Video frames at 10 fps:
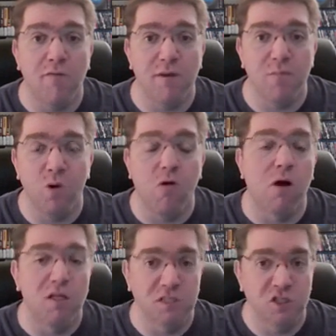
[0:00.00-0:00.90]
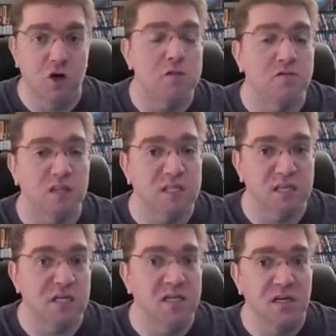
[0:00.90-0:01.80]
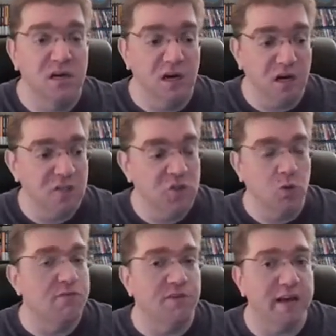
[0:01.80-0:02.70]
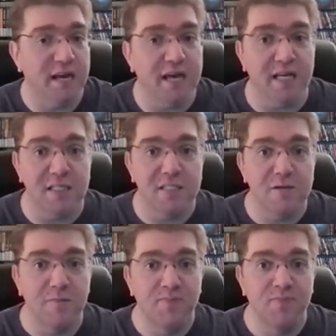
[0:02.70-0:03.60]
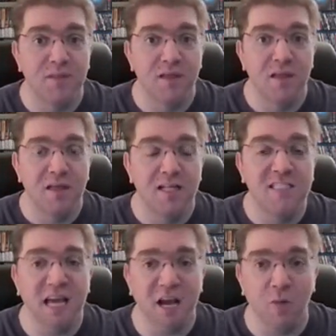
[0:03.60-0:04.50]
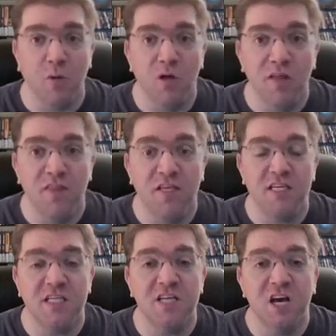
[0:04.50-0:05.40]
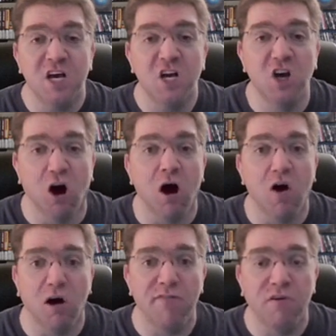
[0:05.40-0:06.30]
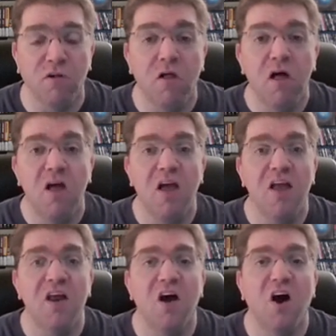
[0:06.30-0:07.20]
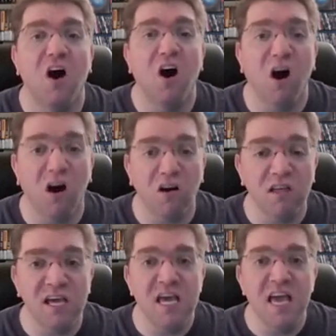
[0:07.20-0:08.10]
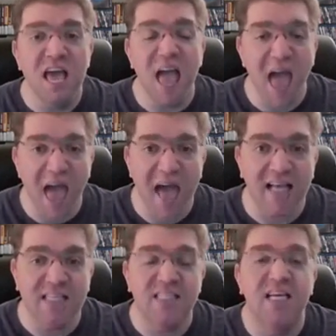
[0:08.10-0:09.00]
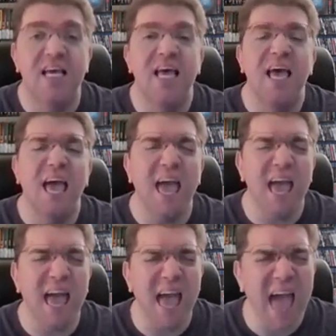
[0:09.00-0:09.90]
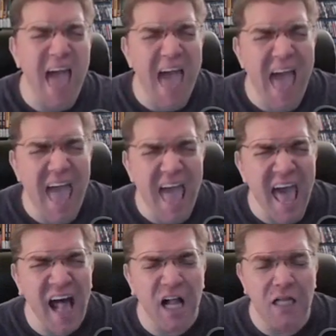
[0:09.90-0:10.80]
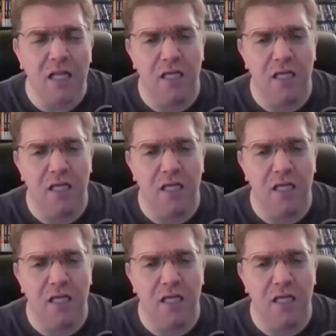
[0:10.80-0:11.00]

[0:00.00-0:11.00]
morons in charge of it think a sword fight is. It's terrible. This is god-awful and ugly as hell.